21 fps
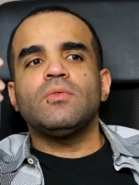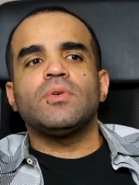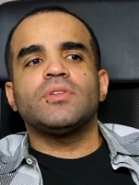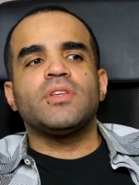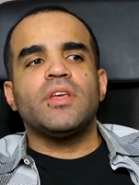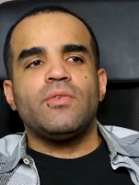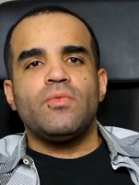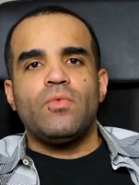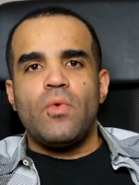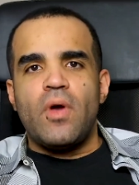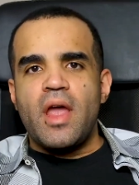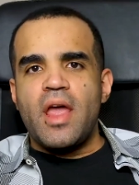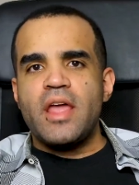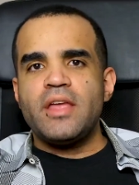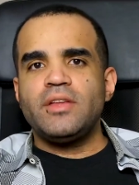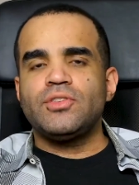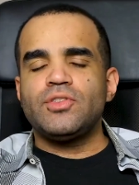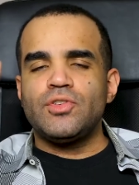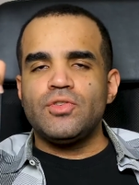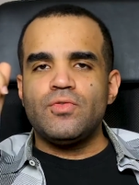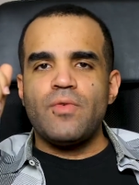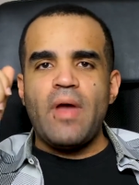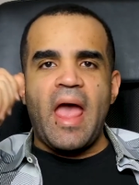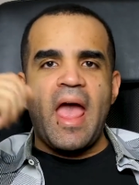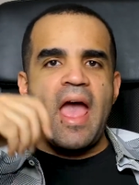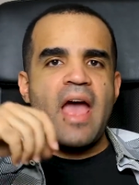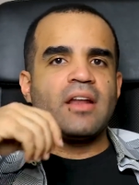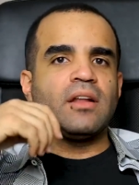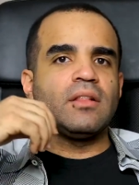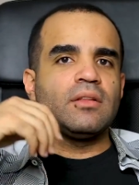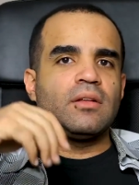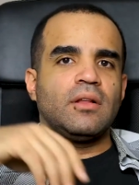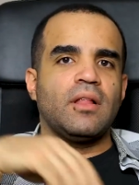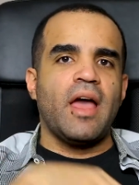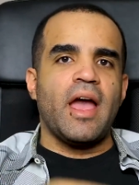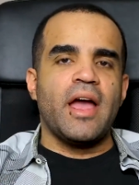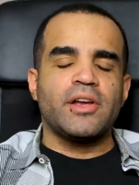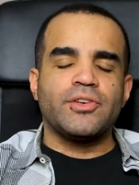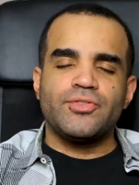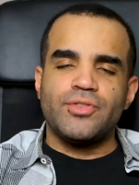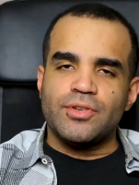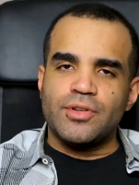a way to add a little
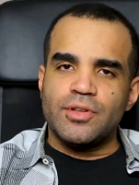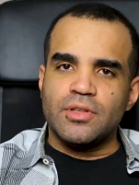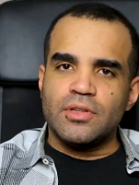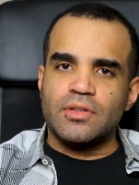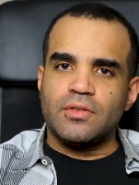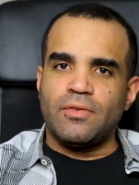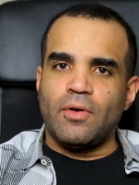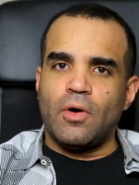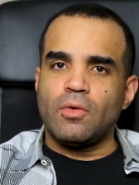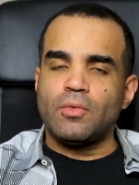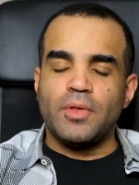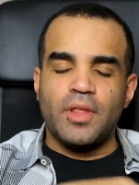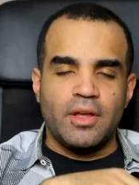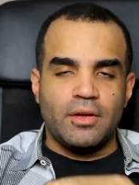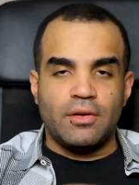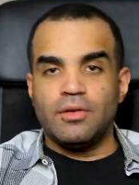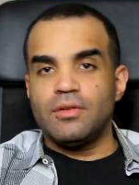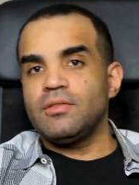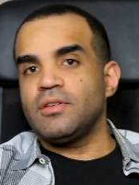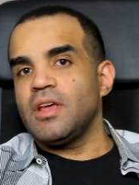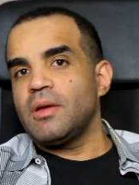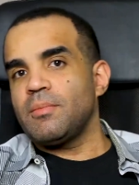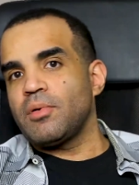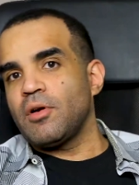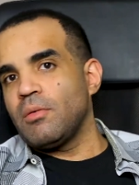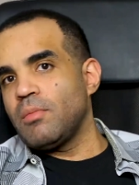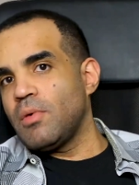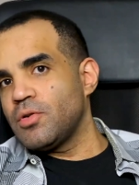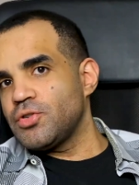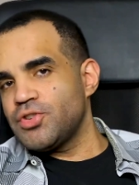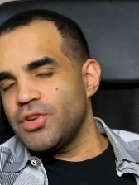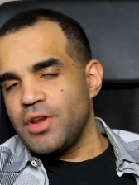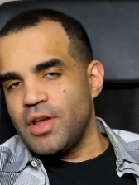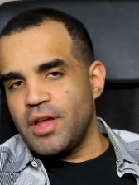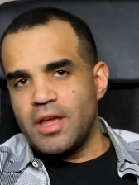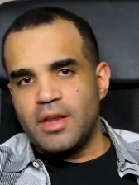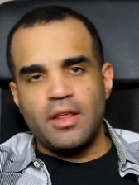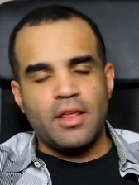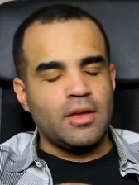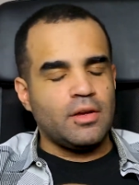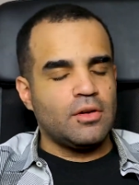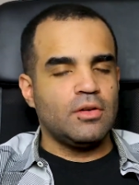extra to this phone when they couldn't get ProMotion in,
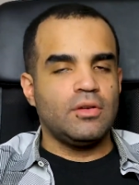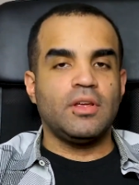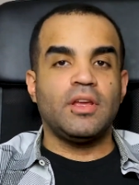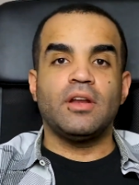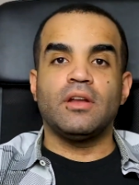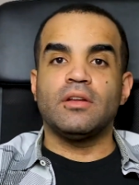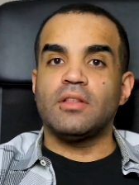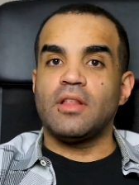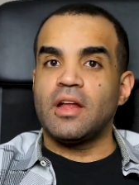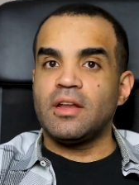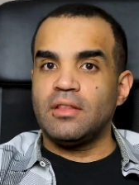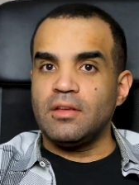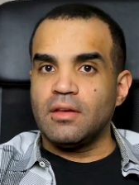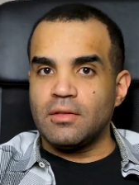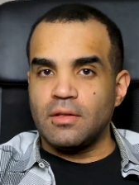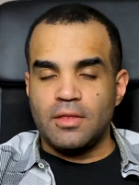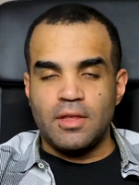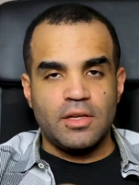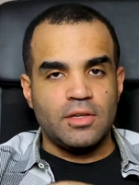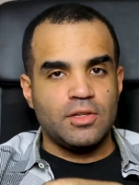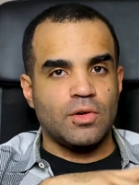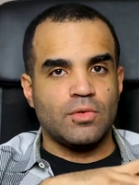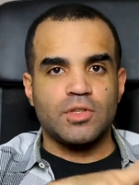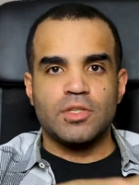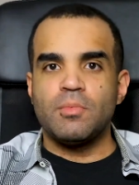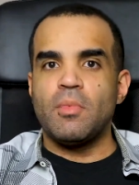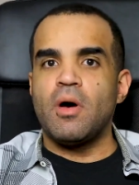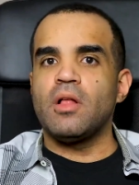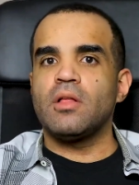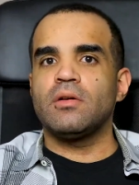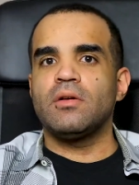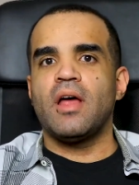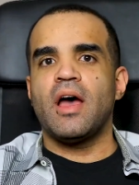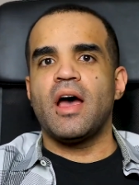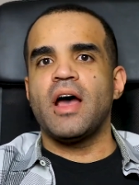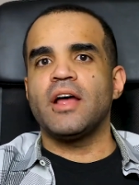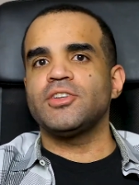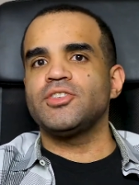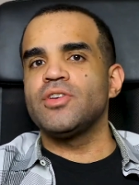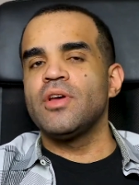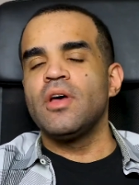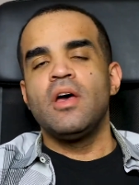and they couldn't get a lot of the other things, smaller
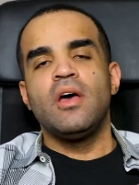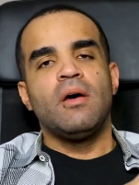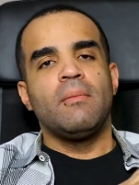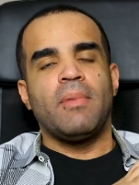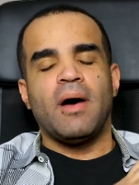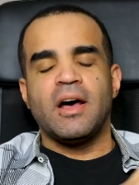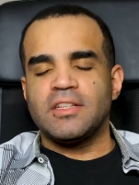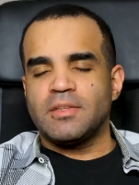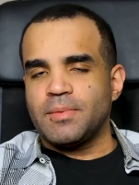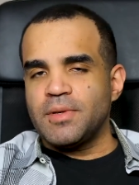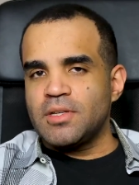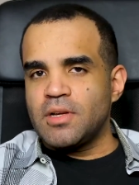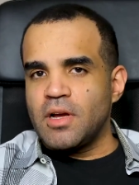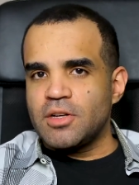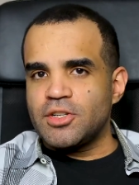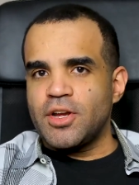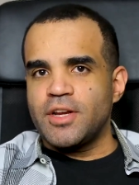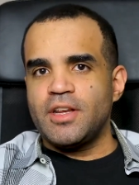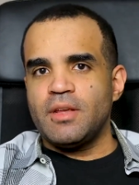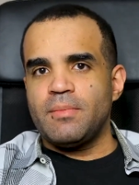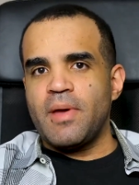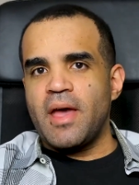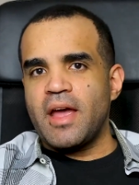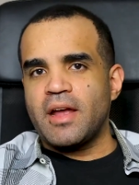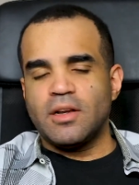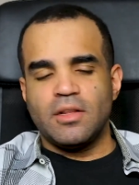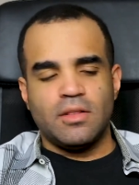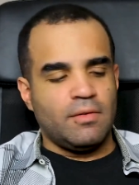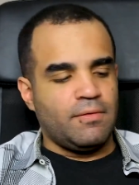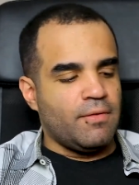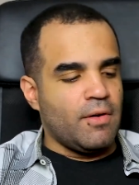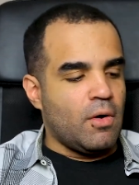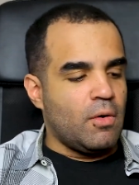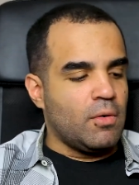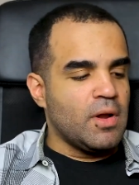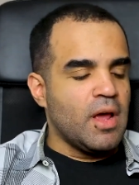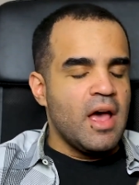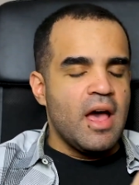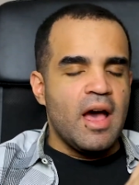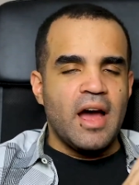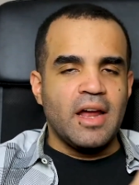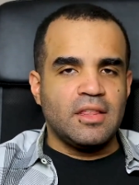notch, possibly Touch ID back into the phone.
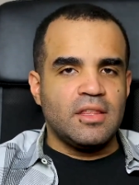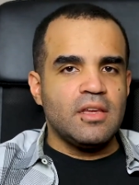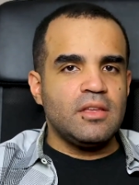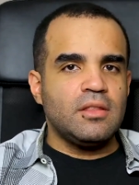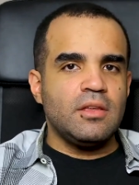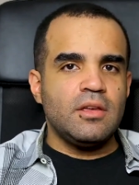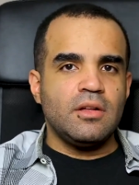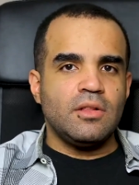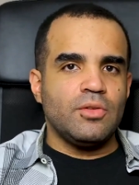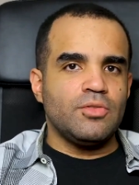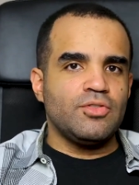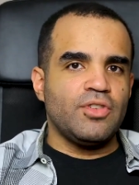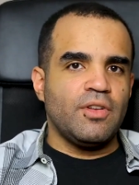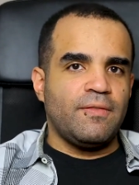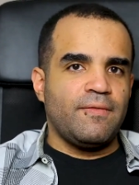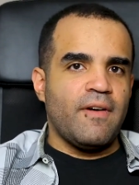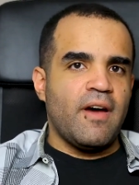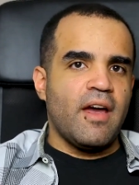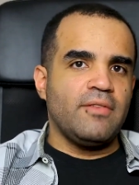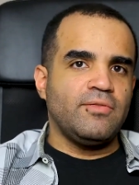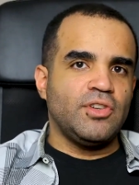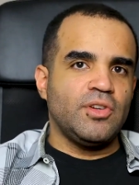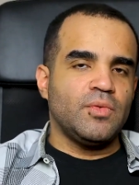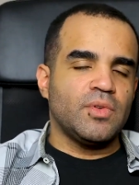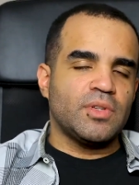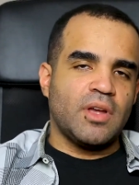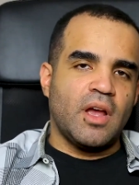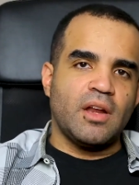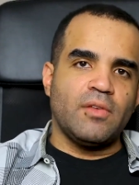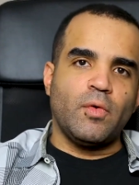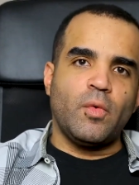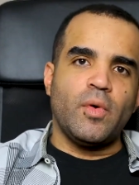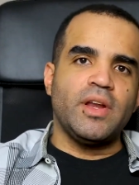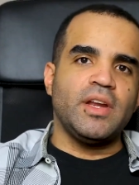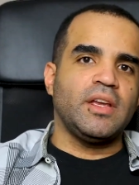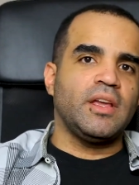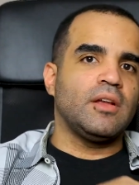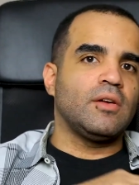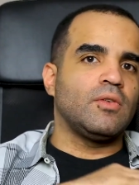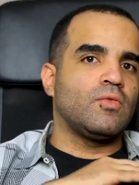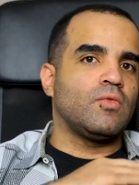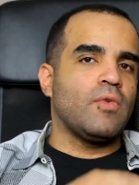I think the inclusion of 5G was kind of a way to
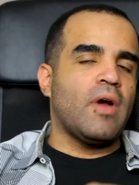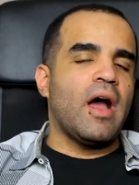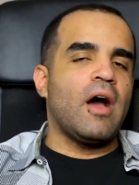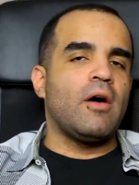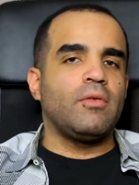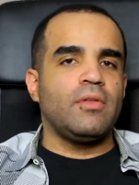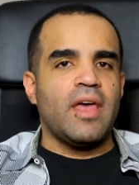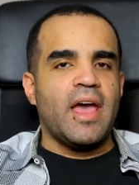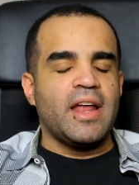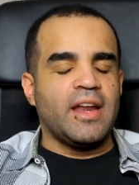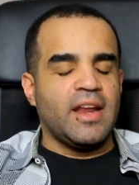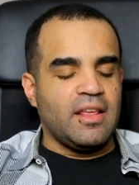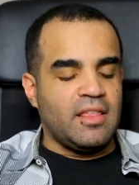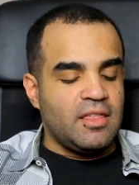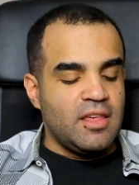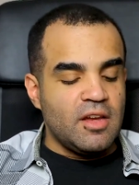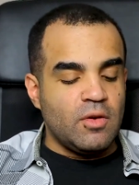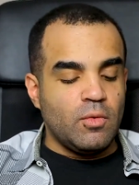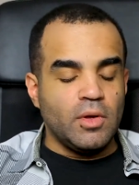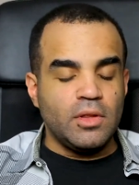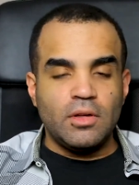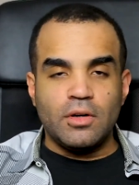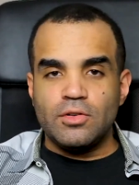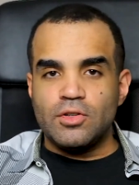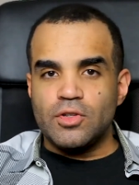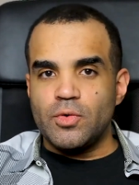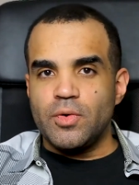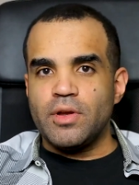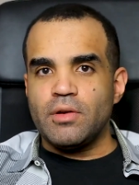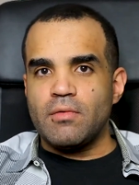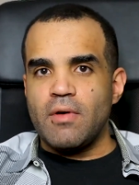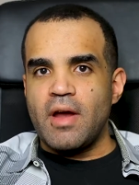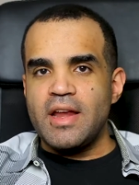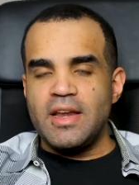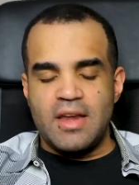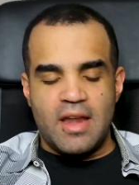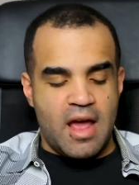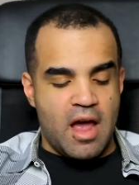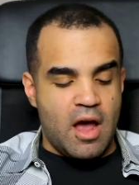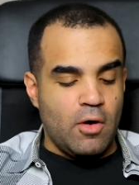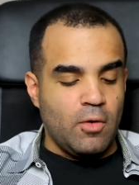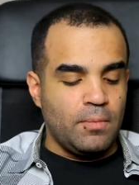get around that. And I think what they're doing right
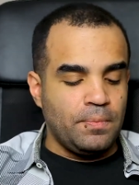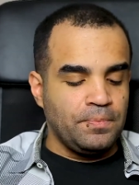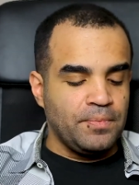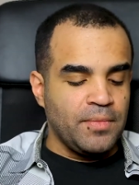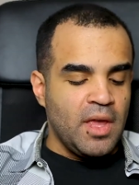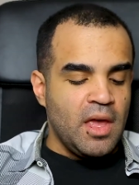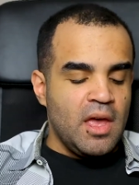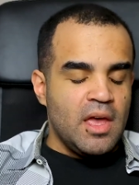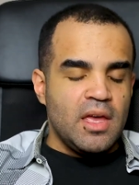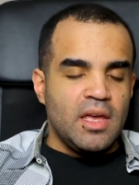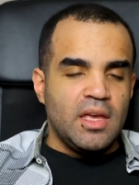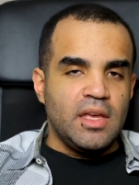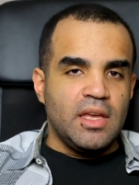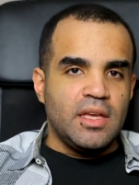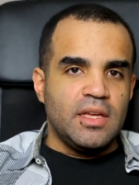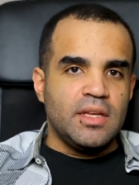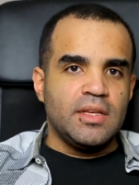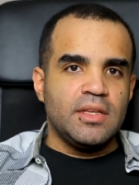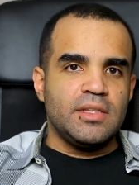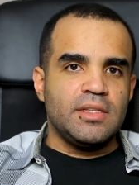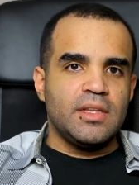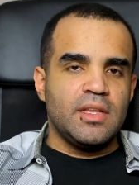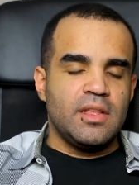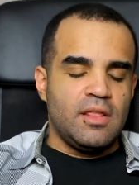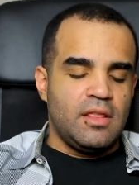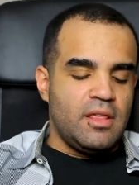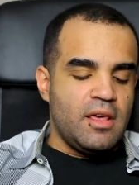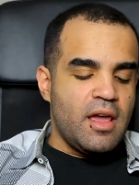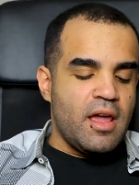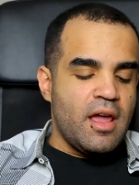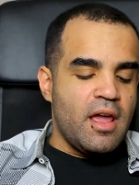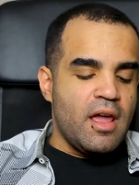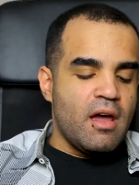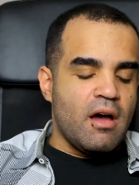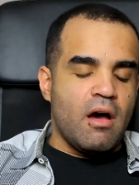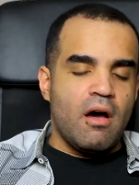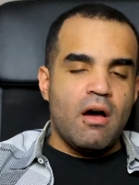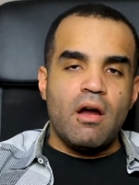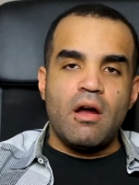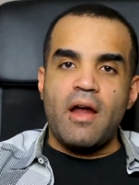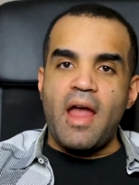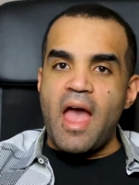now is
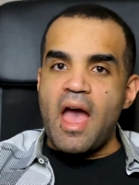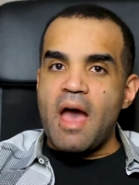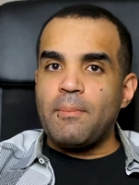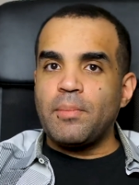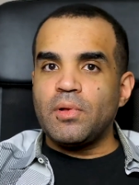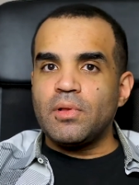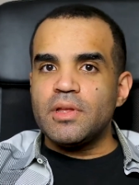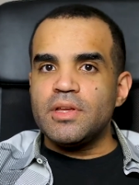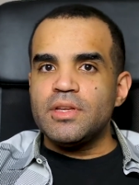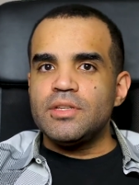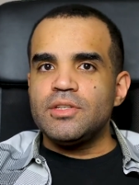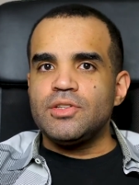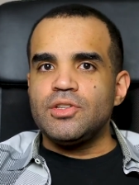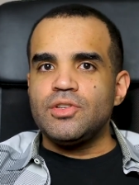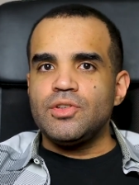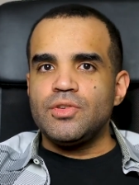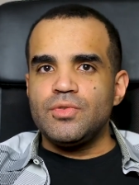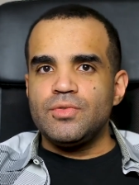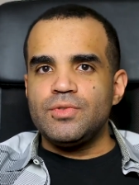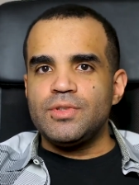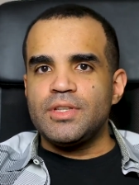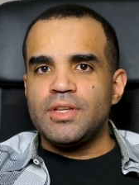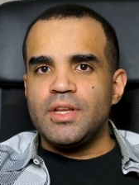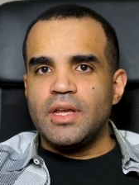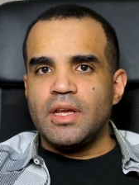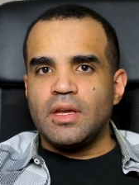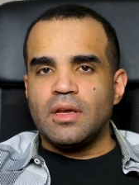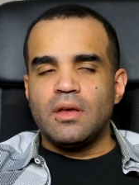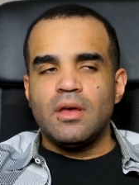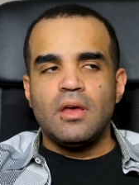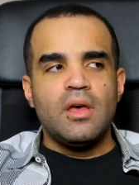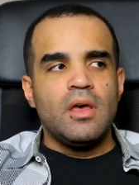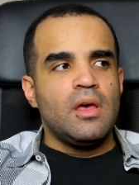Apple is using